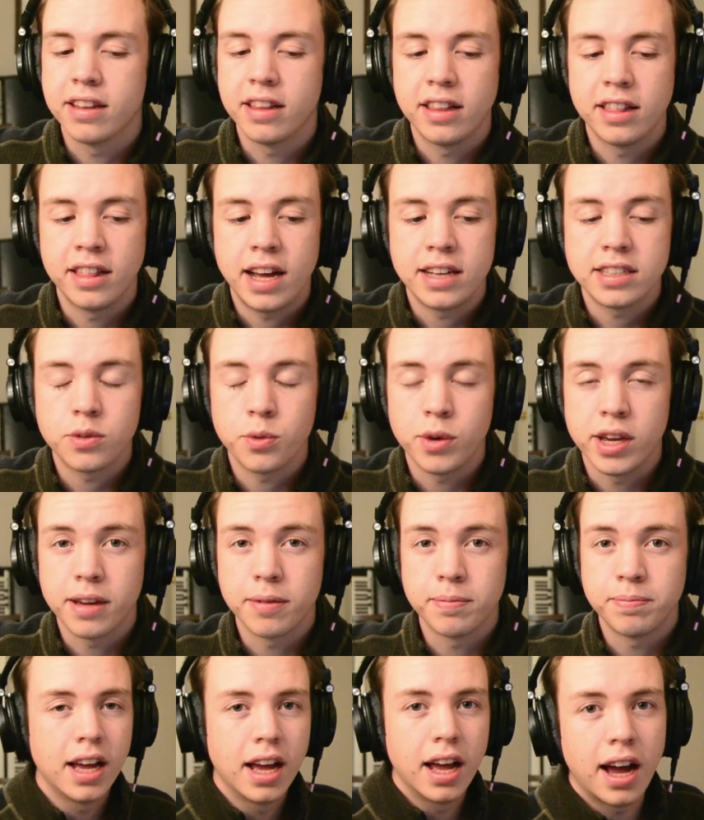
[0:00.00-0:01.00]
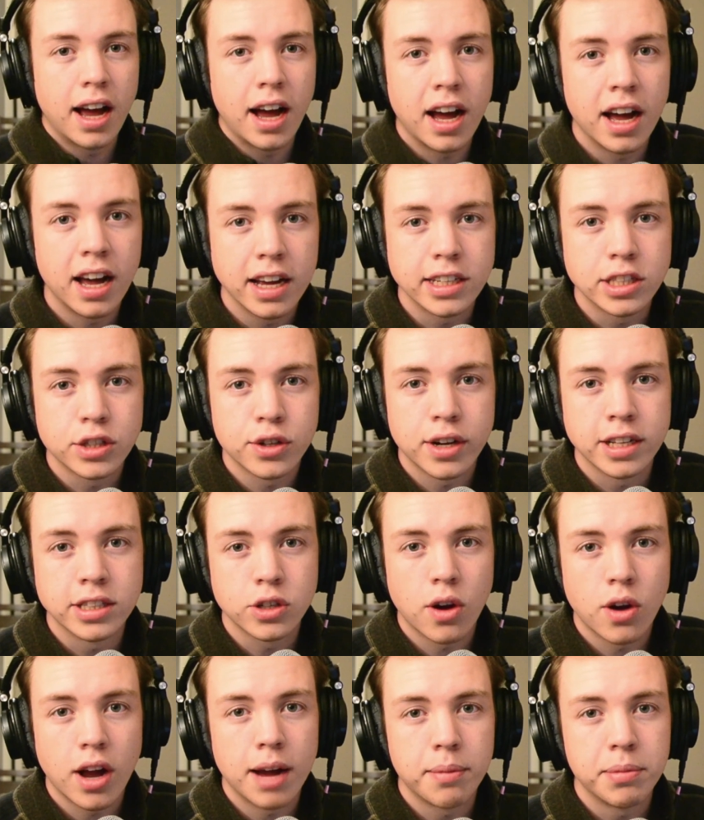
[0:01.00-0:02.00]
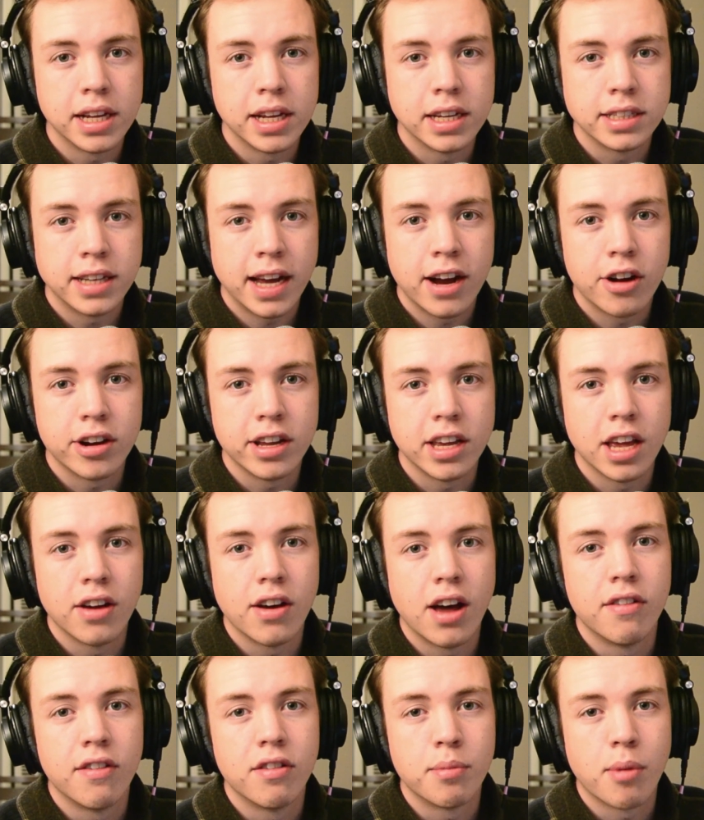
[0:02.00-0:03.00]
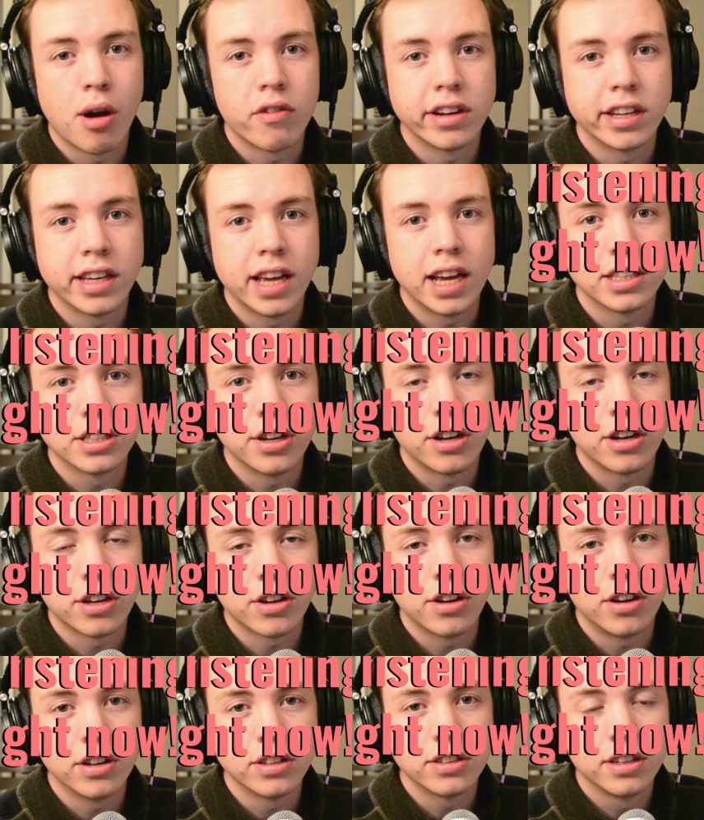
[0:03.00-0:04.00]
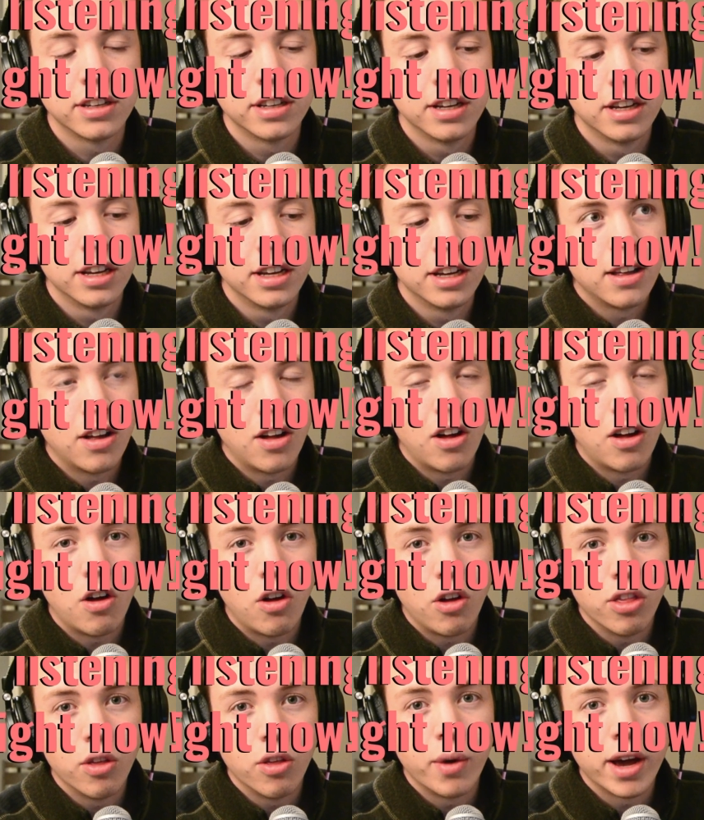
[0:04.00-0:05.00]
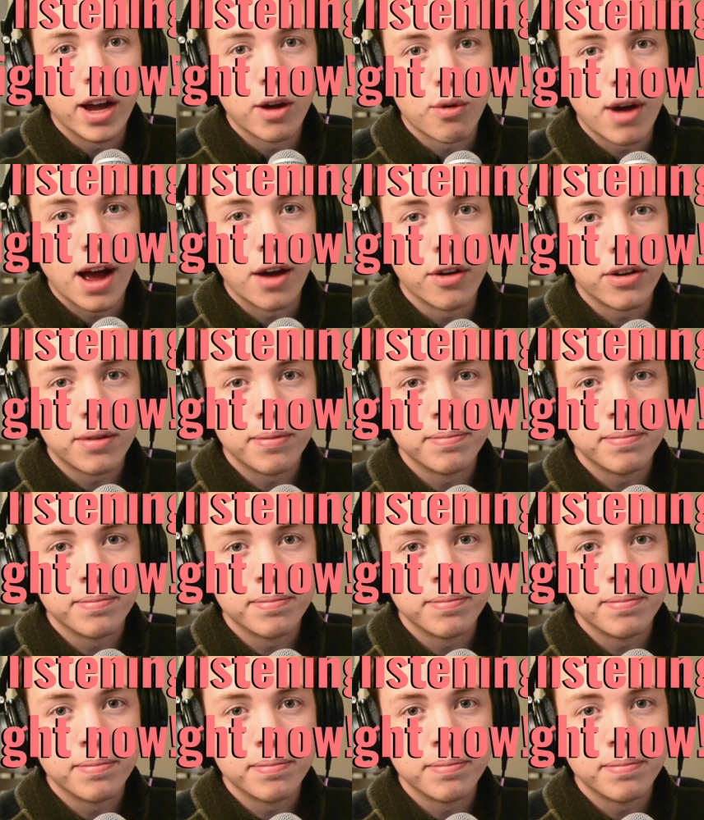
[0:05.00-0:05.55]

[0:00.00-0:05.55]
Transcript: Last week, I transcribed the entirety of a Marvin Gaye song called All the Way Around.